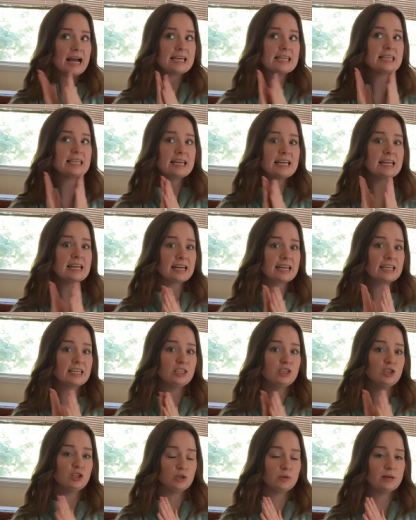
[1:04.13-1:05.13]
I think I
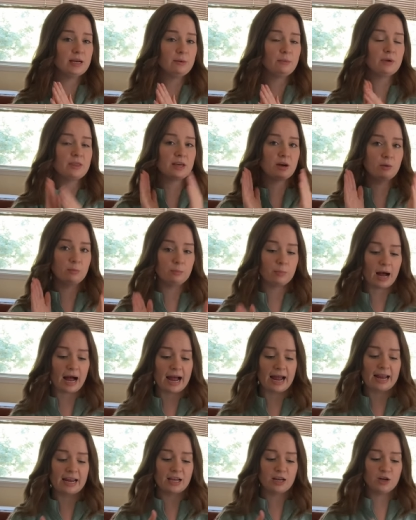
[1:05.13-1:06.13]
can do it without
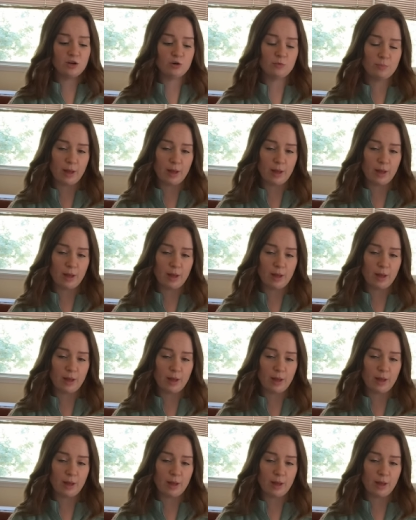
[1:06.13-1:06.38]
buying a new